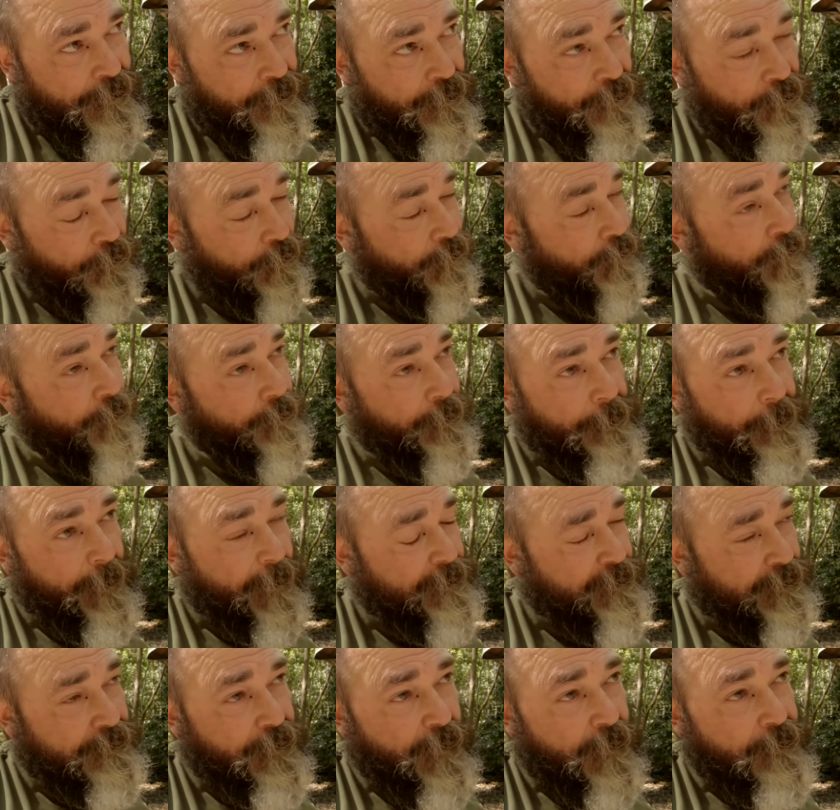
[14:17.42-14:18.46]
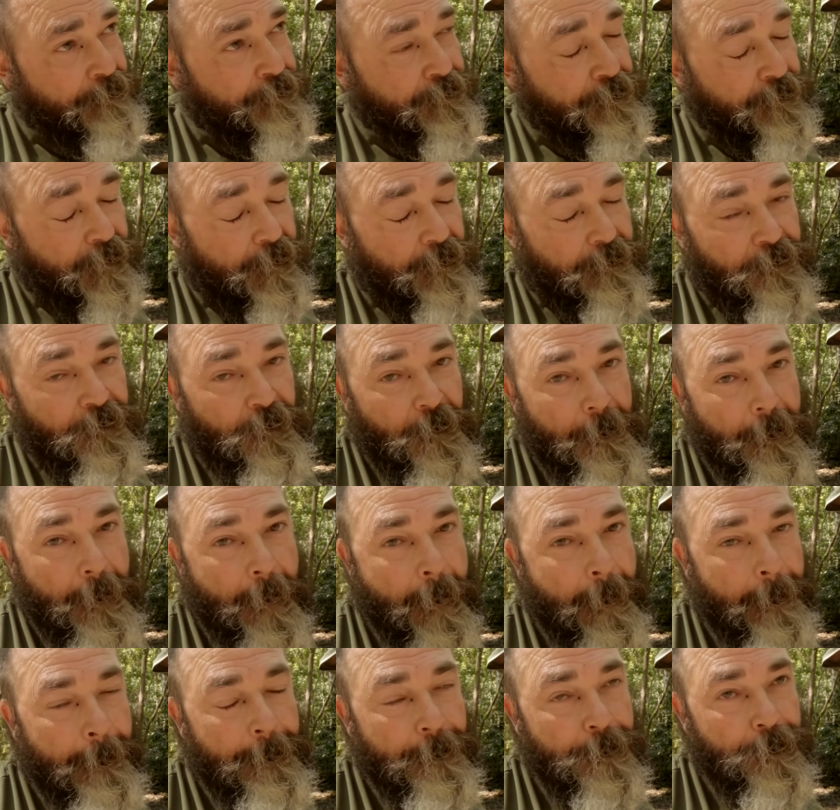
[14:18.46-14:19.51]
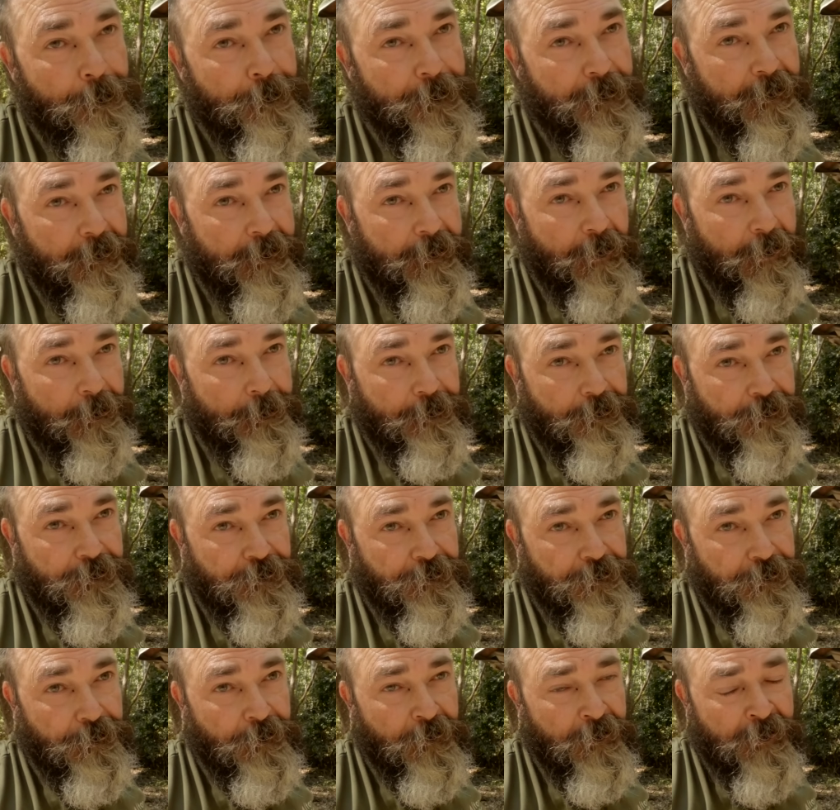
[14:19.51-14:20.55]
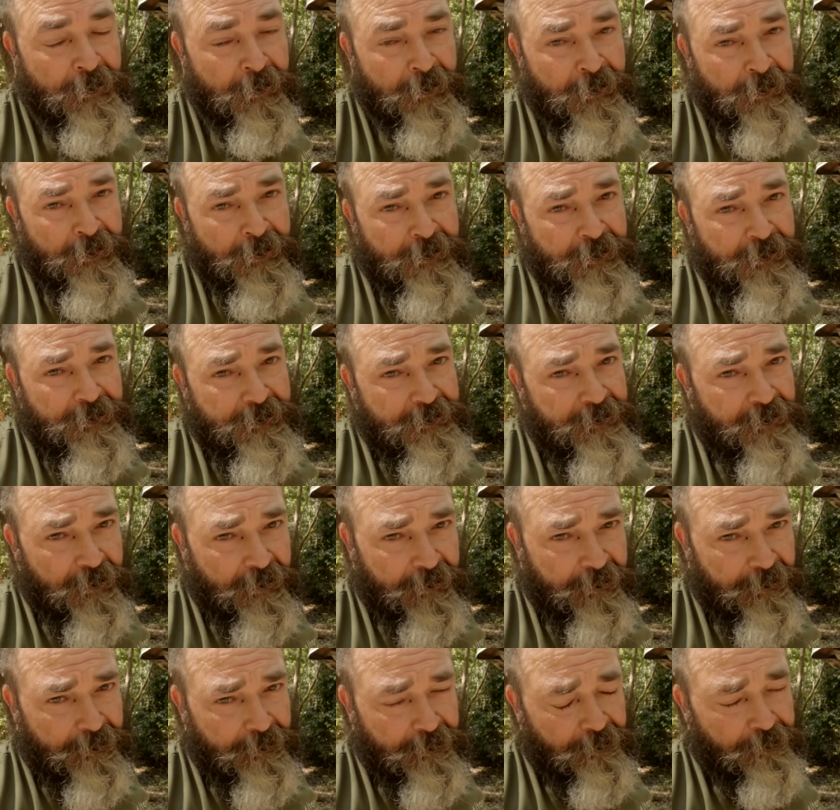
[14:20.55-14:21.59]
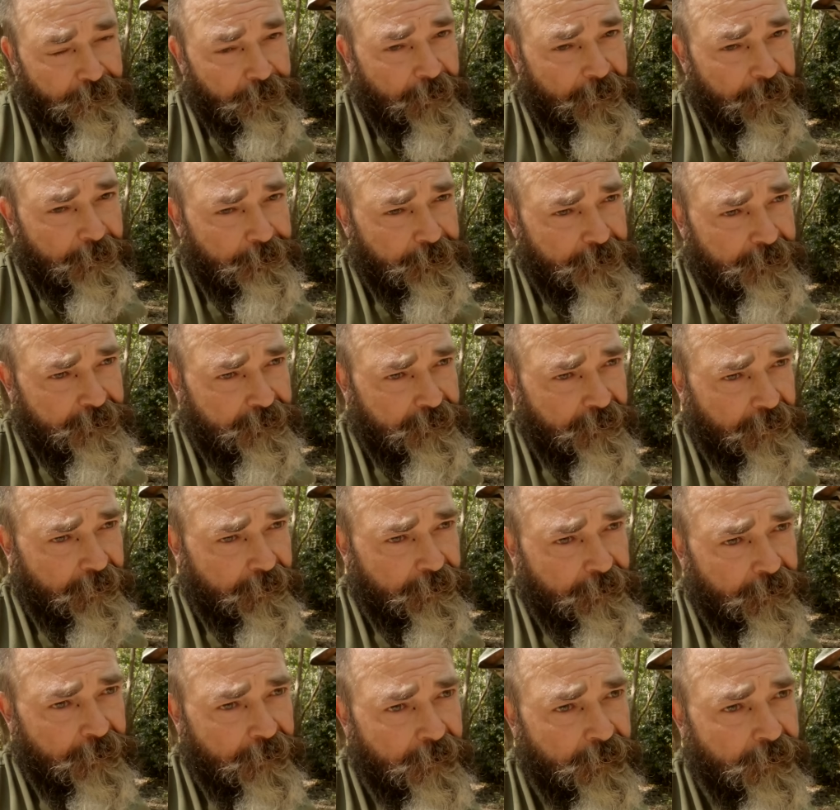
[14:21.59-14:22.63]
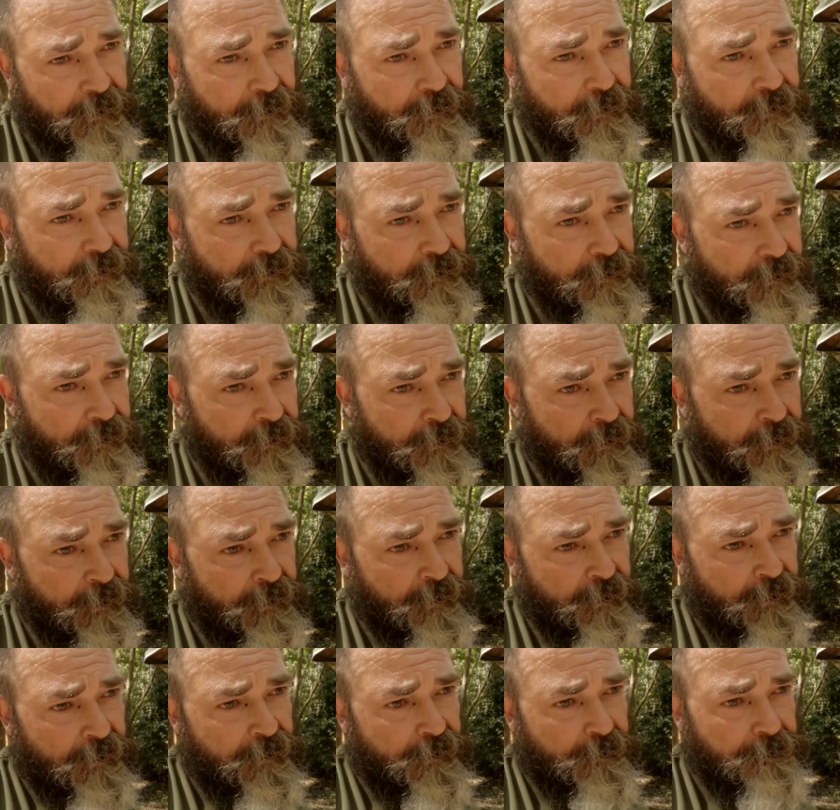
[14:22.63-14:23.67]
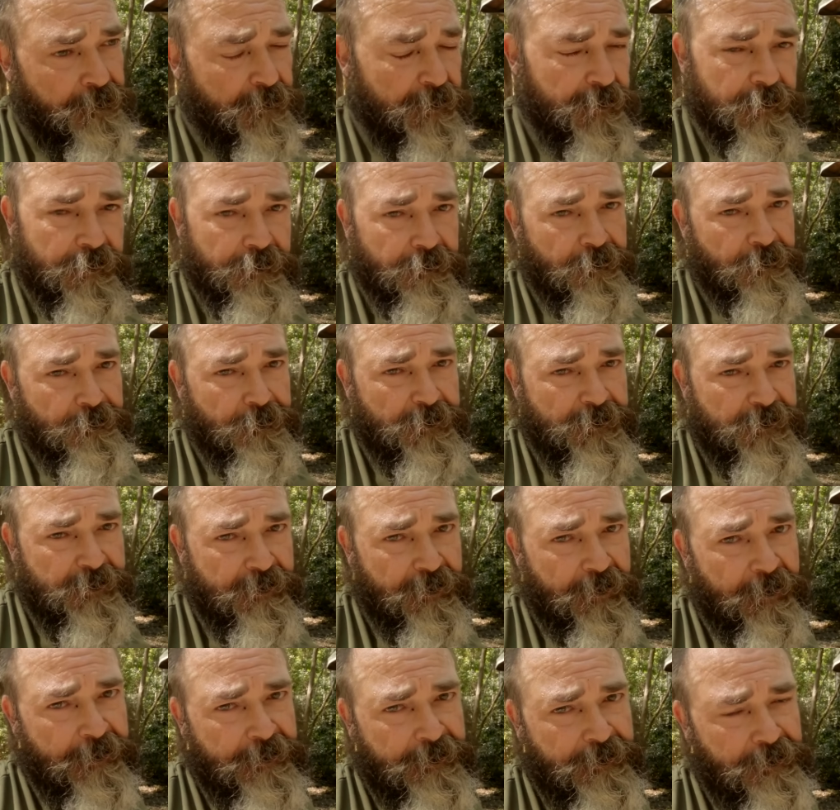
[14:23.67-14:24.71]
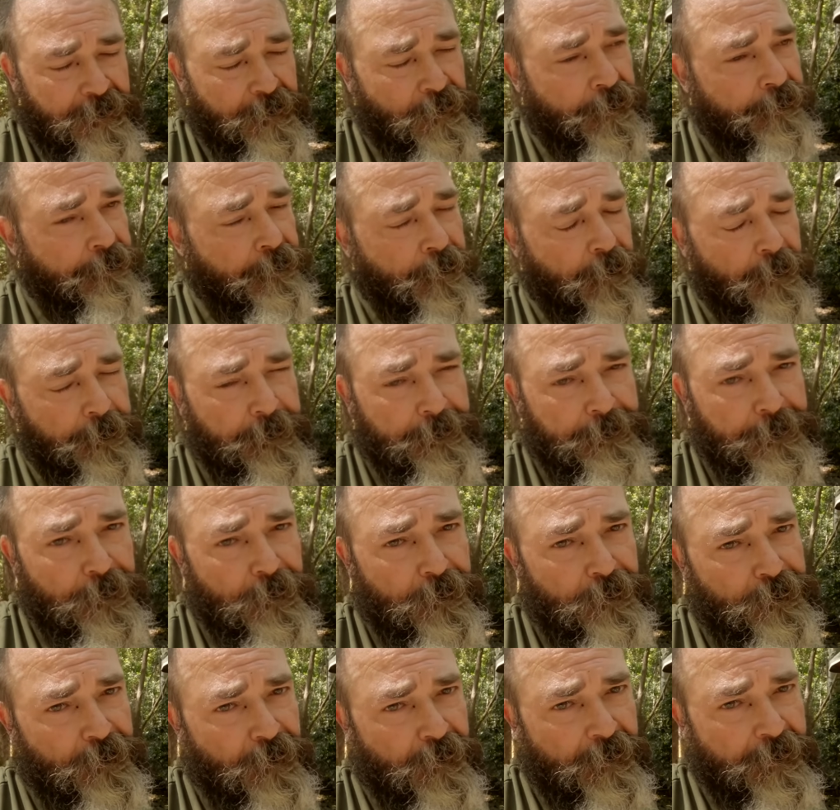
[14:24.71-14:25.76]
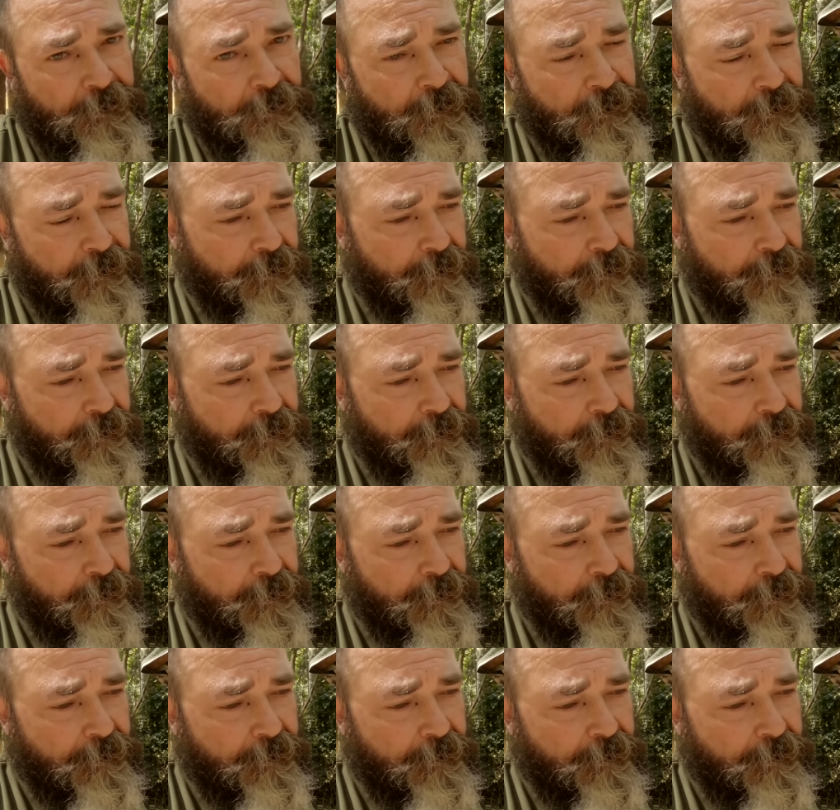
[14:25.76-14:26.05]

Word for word: Look, and I'm a massive advocate for being able to say that you've made a mistake, admit to your mistakes, learn from them, move on.